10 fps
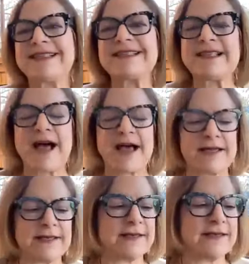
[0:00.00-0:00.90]
it's
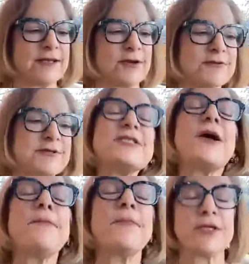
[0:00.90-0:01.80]
not, you know,
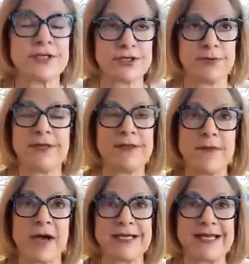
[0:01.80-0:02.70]
somebody's doing the
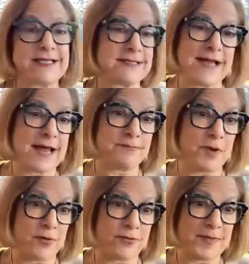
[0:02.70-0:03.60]
money, it's not
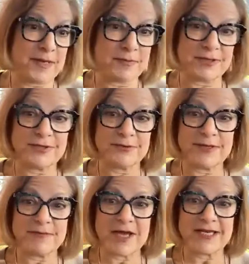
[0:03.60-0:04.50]
both people
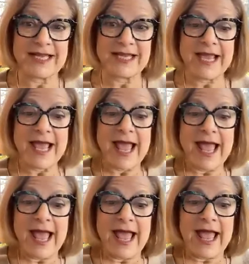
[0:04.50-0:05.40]
doing the money.
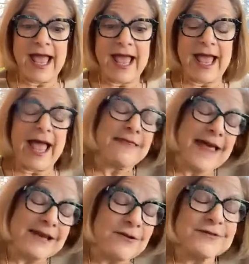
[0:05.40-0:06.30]
And
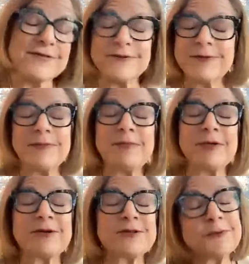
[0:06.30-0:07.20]
that also could be
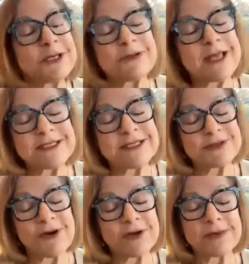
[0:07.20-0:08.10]
because we don't like to
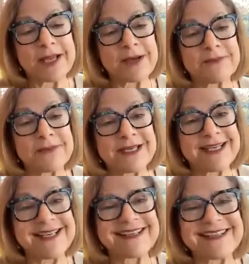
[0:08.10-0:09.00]
talk about
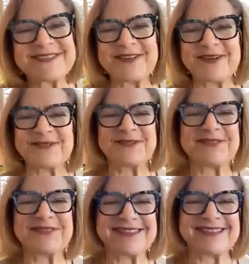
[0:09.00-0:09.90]
money.
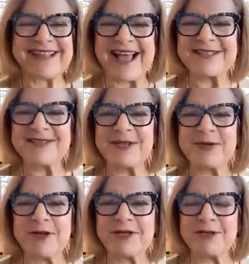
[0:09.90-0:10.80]
So the last thing
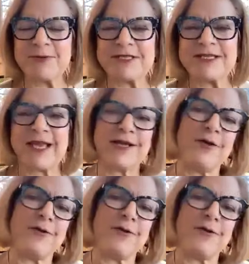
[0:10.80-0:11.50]
you want to do is say,